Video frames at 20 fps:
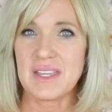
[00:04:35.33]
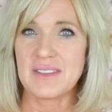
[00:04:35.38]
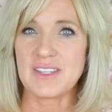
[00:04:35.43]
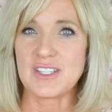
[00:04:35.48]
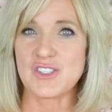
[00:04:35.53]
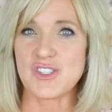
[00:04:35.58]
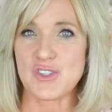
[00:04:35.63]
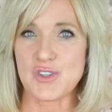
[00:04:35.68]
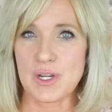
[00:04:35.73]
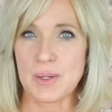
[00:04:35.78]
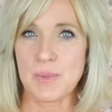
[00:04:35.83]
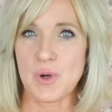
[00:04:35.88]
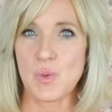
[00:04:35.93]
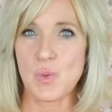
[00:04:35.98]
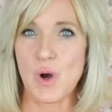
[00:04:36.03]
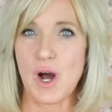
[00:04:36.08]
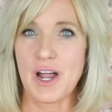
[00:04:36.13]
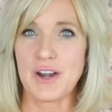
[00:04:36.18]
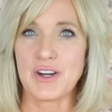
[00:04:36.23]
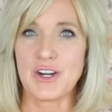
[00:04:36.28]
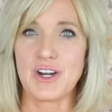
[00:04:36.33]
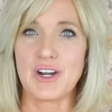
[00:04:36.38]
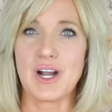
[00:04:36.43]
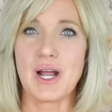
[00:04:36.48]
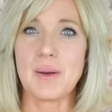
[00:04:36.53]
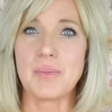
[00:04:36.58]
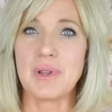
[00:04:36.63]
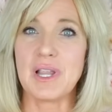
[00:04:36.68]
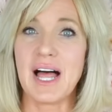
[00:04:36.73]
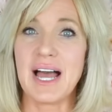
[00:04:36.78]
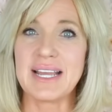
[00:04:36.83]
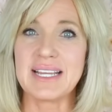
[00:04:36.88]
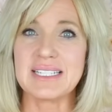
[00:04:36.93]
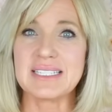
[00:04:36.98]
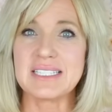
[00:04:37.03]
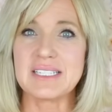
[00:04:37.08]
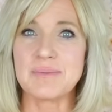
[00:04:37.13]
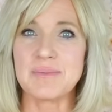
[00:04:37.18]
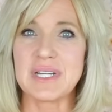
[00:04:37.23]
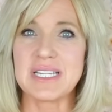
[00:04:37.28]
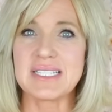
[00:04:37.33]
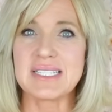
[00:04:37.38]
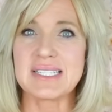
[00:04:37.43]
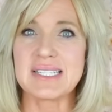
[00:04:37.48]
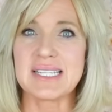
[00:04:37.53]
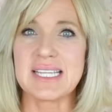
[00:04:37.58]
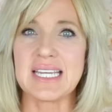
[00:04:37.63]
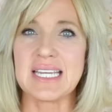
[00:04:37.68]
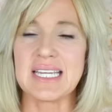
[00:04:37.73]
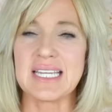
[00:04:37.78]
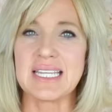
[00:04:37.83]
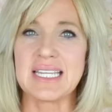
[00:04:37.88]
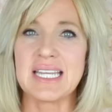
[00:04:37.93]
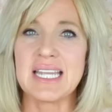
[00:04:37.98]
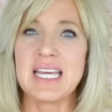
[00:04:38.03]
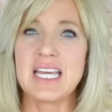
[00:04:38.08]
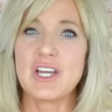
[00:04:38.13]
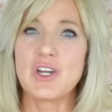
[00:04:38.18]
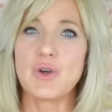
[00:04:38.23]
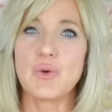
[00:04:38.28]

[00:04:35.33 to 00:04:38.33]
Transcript: the stream of water, apply it to my skin,